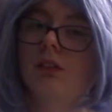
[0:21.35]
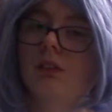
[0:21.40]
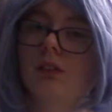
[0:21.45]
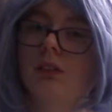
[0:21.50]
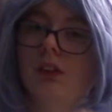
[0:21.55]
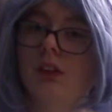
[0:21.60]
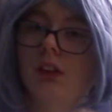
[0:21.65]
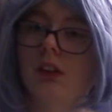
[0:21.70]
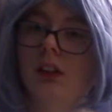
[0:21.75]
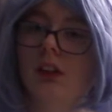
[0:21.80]

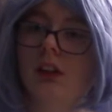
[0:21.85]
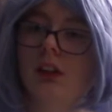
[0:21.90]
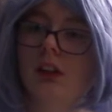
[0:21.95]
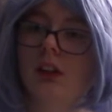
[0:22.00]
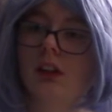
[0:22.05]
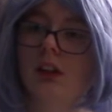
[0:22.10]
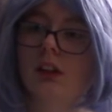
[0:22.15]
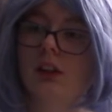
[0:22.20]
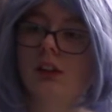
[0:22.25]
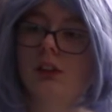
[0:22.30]
for
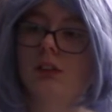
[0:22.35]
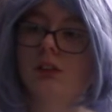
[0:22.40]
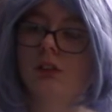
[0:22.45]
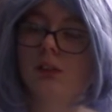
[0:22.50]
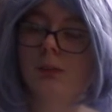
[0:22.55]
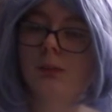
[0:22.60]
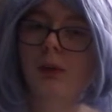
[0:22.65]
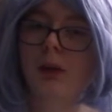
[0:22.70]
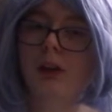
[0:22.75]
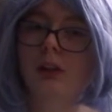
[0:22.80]

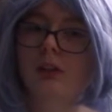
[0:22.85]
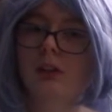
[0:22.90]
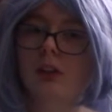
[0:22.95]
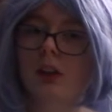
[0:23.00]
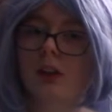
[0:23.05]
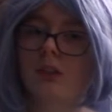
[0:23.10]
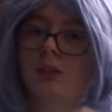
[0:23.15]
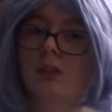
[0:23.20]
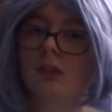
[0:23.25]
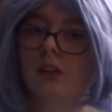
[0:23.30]

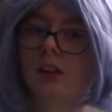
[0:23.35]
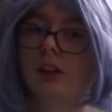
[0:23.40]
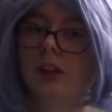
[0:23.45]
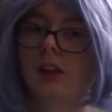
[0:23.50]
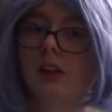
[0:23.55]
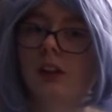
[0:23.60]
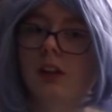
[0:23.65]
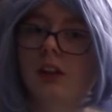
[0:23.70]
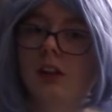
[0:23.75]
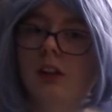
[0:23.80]
Microsoft
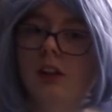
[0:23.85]
Word.